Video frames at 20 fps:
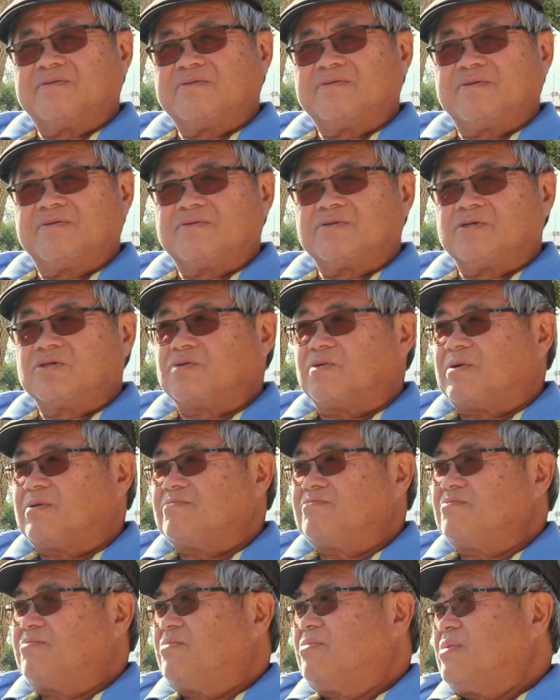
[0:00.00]
You're just sort of
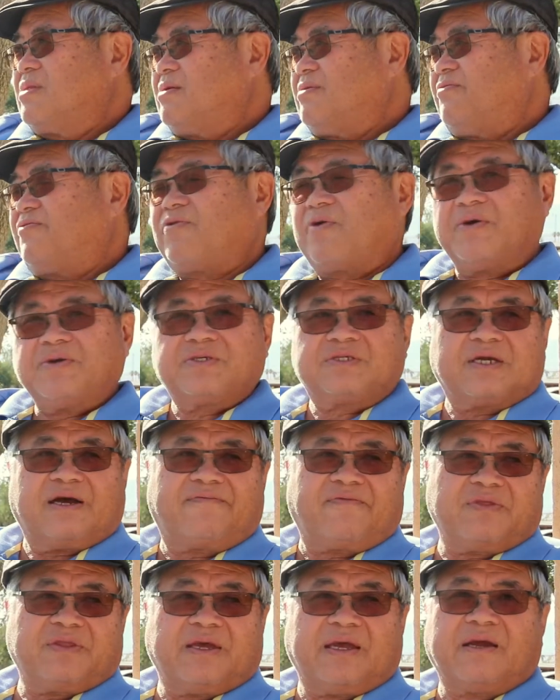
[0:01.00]
throwing stuff
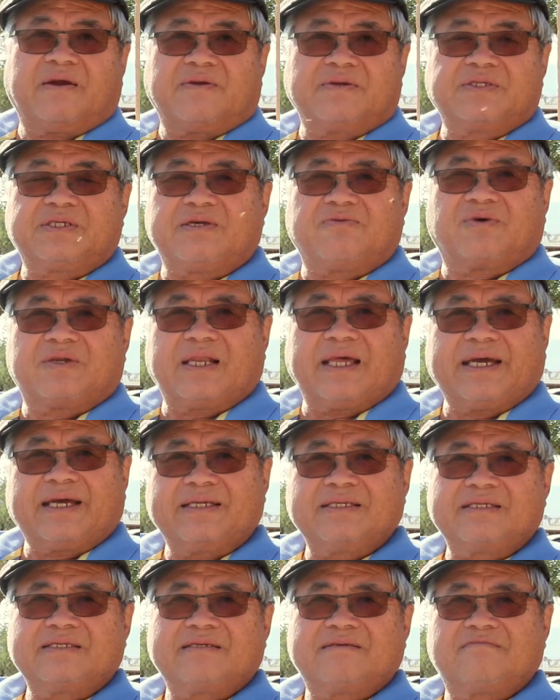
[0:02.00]
in the air to see what
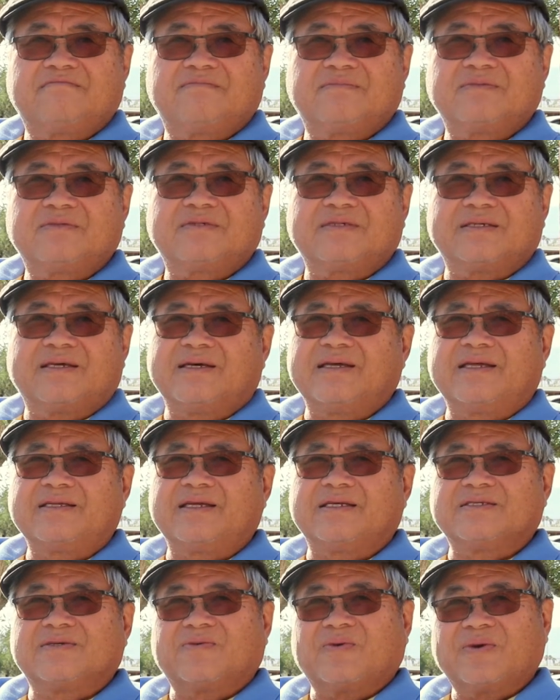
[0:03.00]
lands. It
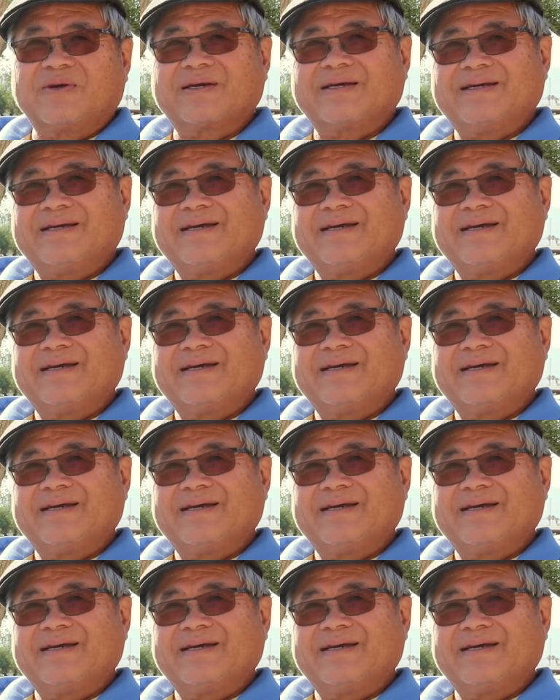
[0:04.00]
doesn't work.